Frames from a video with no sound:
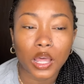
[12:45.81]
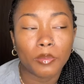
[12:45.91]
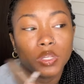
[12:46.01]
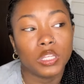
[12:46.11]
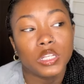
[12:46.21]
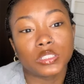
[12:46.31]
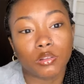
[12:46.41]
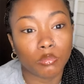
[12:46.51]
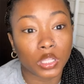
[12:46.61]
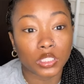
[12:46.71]
I mean, it is a,
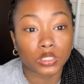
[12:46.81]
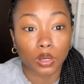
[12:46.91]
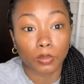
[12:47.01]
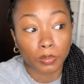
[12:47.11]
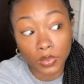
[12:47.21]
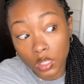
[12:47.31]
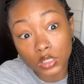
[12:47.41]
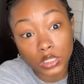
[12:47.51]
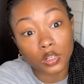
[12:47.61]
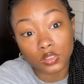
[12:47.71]
mil a
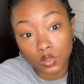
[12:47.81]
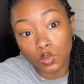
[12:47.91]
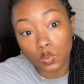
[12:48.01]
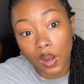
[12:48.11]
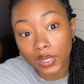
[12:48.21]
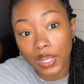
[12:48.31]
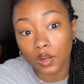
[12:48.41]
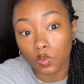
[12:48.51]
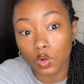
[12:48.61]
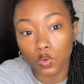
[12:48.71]
military school right down
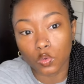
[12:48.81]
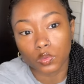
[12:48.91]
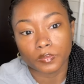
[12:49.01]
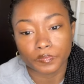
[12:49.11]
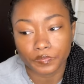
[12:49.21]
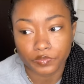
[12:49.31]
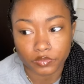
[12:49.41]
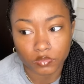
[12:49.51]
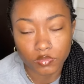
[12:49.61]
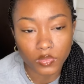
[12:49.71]
the road
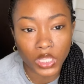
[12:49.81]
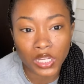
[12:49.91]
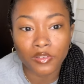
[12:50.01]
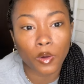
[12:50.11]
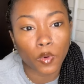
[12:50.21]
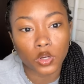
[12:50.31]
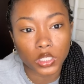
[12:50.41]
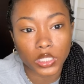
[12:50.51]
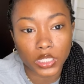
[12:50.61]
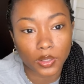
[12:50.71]
if I wanted
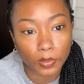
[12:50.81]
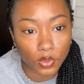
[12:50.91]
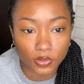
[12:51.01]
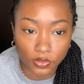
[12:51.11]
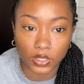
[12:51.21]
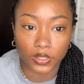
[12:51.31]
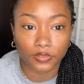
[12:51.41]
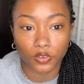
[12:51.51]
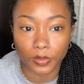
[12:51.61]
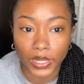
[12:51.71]
to get a boyfriend
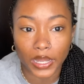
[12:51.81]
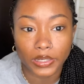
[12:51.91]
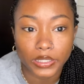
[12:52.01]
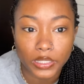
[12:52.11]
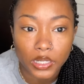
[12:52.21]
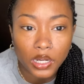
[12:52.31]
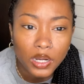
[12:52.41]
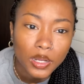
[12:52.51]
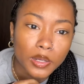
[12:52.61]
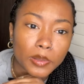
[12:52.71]
from down there.
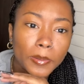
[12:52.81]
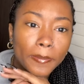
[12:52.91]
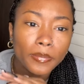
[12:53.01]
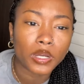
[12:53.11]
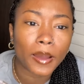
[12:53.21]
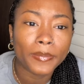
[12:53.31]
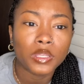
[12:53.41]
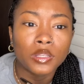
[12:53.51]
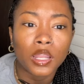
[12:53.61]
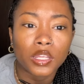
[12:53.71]
But, I
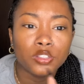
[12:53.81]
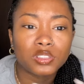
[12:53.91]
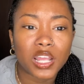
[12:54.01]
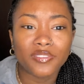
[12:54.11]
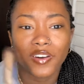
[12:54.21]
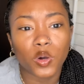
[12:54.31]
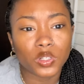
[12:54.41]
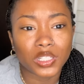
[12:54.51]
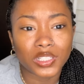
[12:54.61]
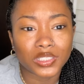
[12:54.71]
mean, like, you stay
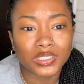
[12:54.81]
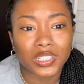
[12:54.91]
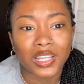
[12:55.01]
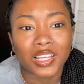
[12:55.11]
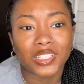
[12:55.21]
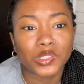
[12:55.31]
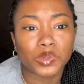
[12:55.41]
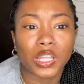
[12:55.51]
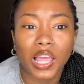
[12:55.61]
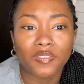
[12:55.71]
focused. You don't
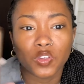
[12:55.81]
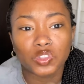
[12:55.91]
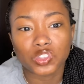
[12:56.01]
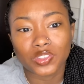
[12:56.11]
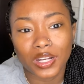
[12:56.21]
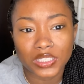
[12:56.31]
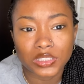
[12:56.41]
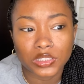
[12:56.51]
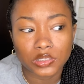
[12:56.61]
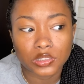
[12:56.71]
really have no
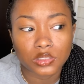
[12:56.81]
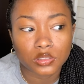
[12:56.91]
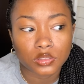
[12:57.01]
distractions.